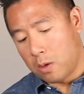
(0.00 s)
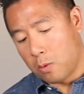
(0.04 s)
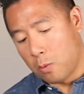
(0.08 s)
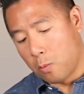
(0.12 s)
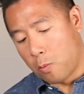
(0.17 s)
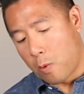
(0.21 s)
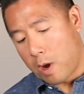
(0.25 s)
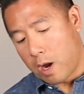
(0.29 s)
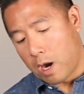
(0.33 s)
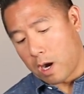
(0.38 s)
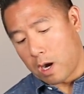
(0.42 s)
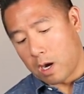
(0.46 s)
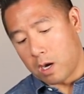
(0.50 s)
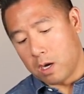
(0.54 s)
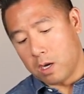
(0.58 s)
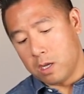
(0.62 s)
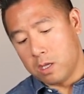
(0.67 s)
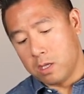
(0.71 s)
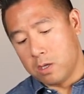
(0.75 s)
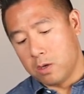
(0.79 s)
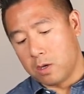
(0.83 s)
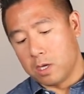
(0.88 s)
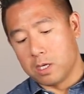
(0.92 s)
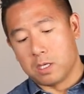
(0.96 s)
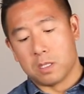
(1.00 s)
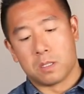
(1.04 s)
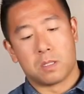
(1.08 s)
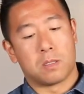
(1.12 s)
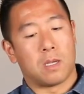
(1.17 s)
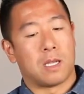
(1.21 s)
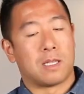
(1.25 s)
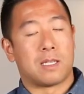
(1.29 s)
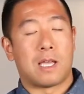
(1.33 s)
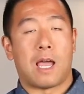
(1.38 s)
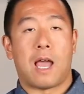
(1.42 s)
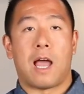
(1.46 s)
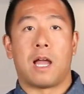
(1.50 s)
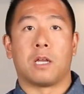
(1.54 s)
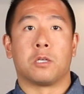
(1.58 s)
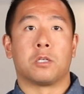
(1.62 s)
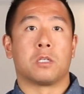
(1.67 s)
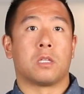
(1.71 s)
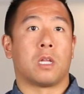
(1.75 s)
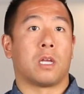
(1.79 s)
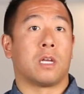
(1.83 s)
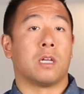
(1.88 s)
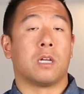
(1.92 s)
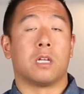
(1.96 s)
where you could just
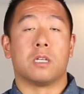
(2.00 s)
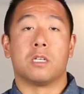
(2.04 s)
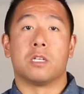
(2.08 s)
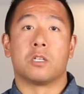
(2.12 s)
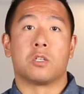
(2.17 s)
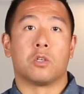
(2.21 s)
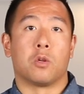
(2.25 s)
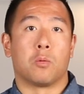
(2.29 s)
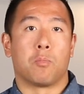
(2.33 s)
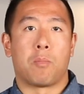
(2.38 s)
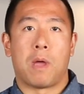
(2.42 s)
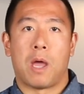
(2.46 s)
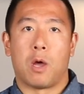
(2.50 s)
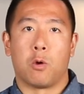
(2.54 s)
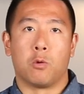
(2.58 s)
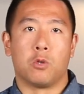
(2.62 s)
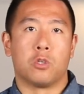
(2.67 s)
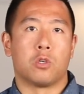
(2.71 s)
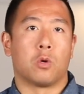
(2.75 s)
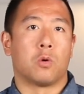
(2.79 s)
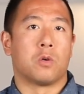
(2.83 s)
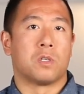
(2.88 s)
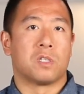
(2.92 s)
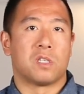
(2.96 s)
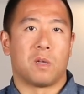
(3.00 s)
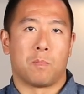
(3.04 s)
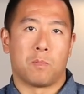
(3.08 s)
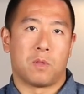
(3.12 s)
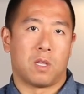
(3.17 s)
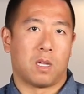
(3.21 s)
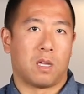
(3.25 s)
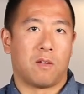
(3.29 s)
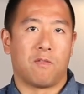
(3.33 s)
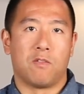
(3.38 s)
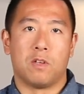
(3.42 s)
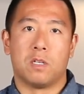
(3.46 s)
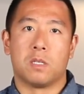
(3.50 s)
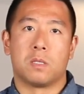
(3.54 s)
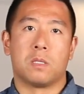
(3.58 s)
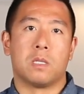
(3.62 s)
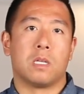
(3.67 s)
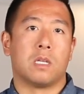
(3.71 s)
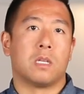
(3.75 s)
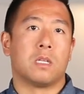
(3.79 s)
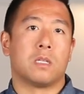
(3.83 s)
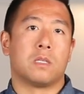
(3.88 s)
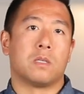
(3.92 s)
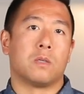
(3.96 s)
attach like an additional pouch or something if you just
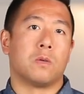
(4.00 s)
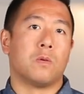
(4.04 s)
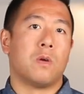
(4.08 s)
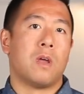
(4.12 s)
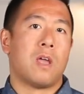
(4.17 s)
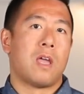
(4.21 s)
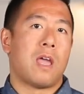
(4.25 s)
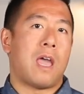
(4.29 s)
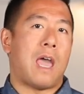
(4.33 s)
needed to